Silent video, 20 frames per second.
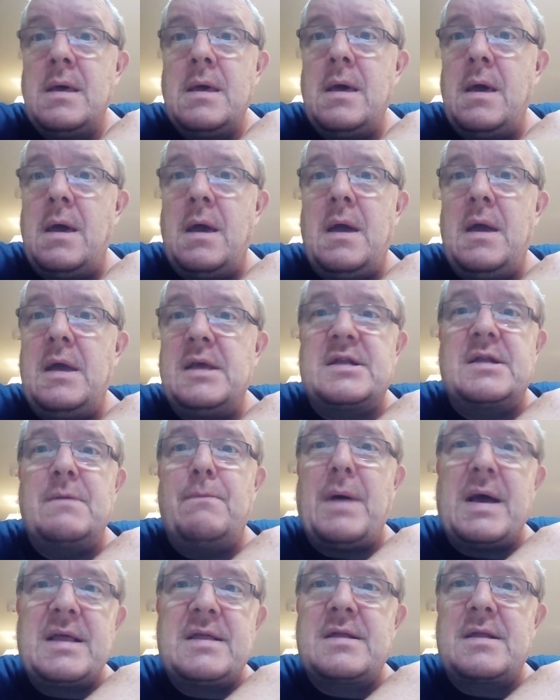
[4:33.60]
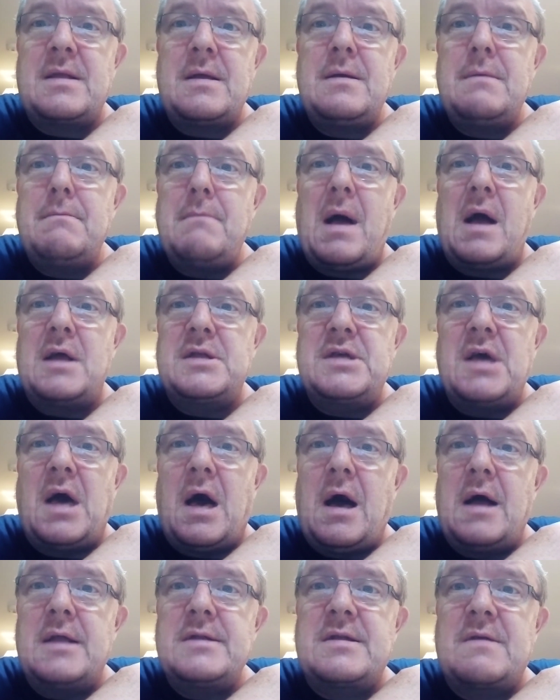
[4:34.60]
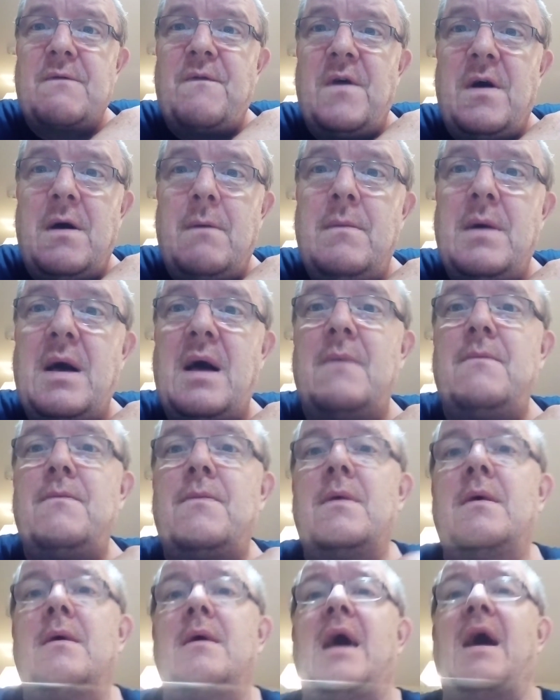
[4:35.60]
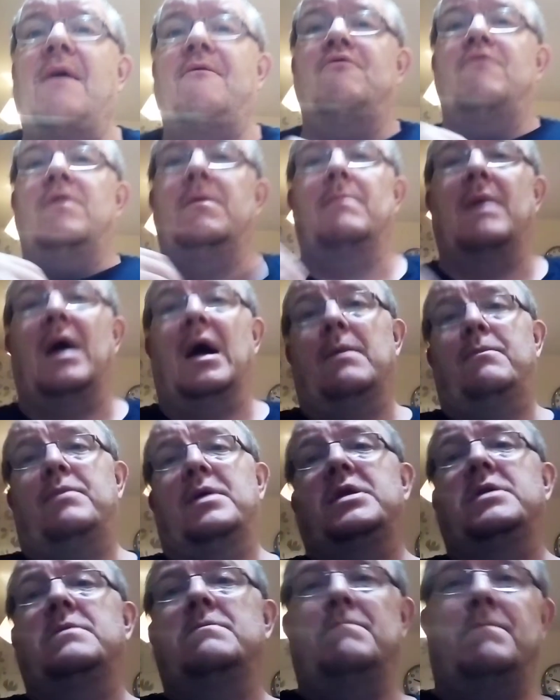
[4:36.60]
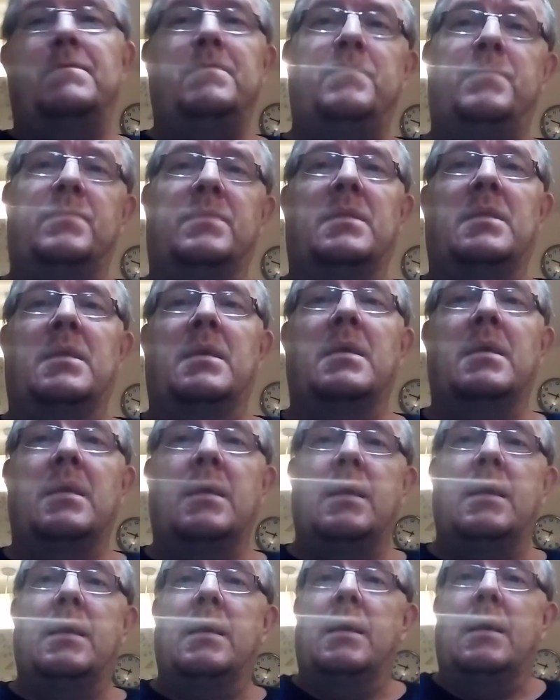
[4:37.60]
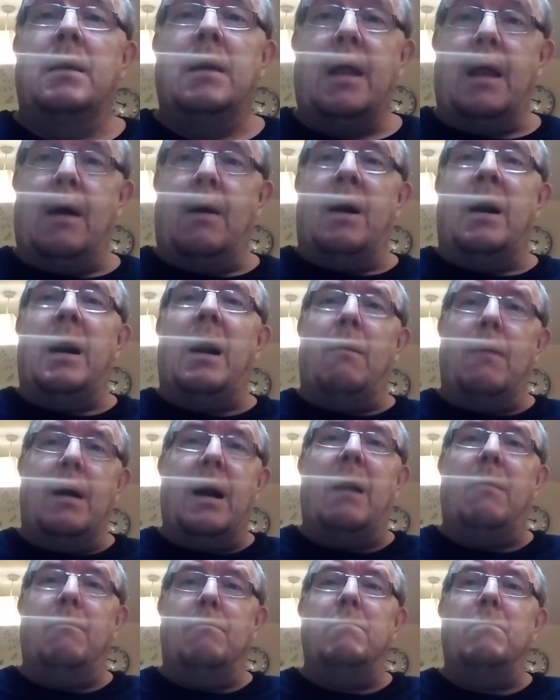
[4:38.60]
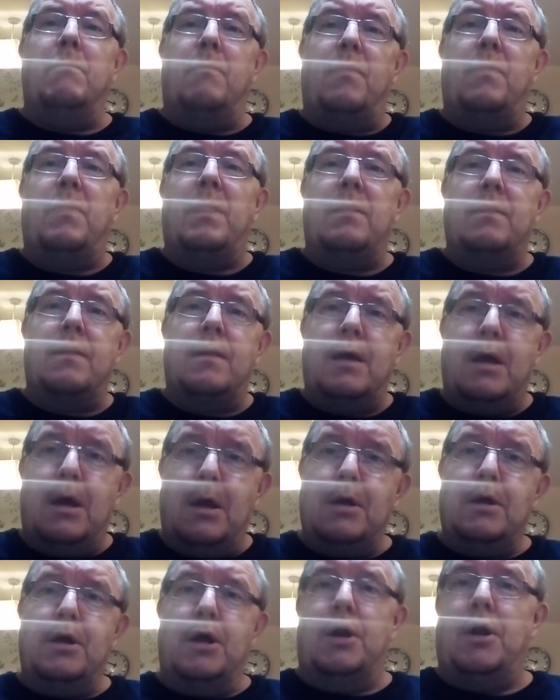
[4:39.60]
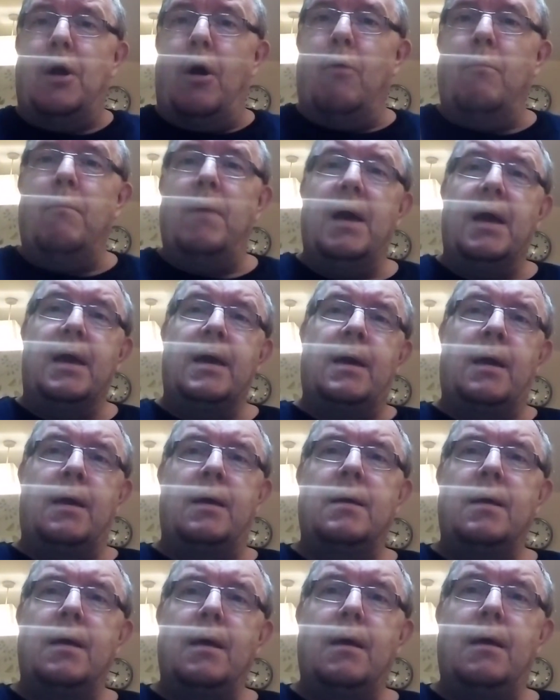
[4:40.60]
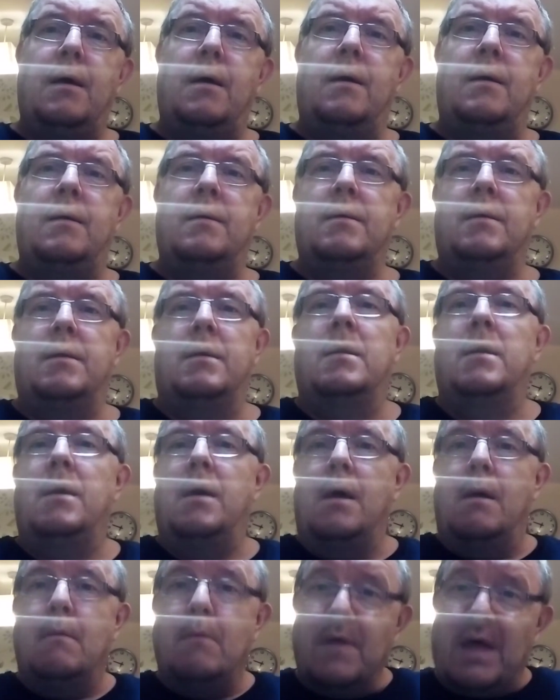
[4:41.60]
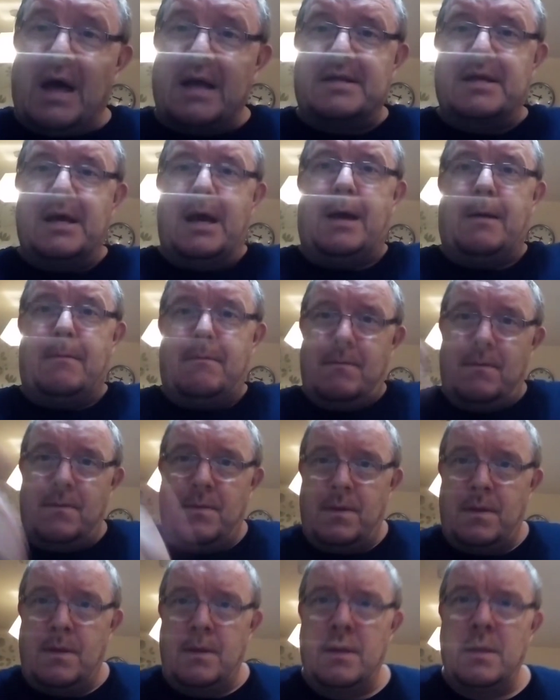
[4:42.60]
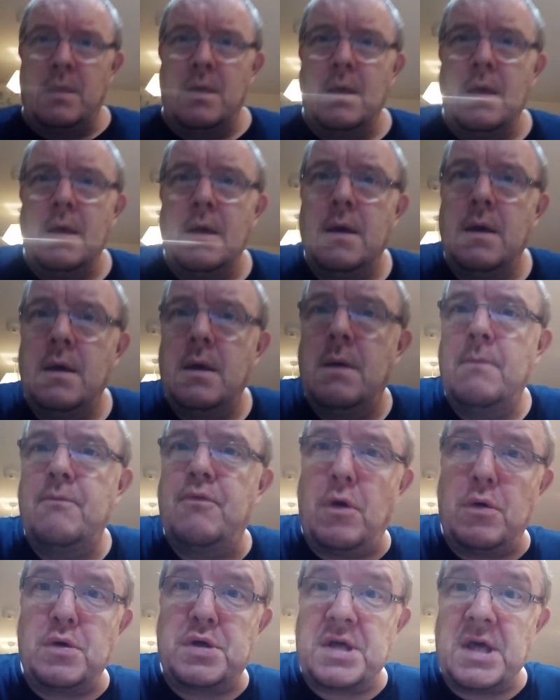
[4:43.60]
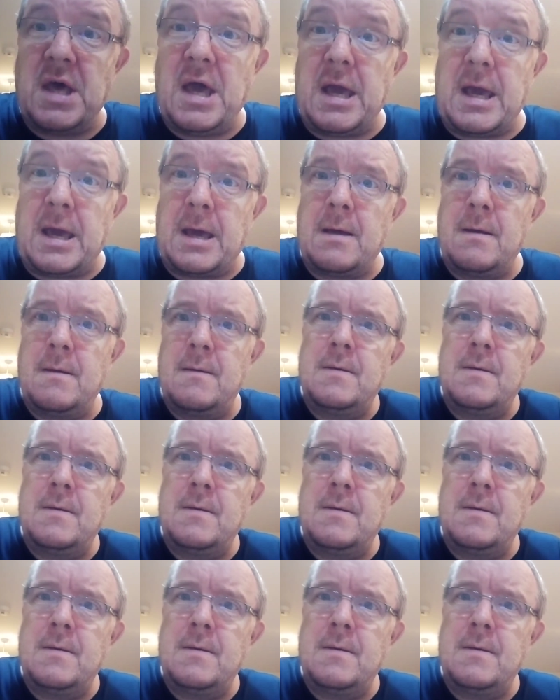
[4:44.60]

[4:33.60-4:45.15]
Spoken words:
It's the best martial arts film ever, in my opinion. Now, you know me. Well, that's it. Bruce Lee.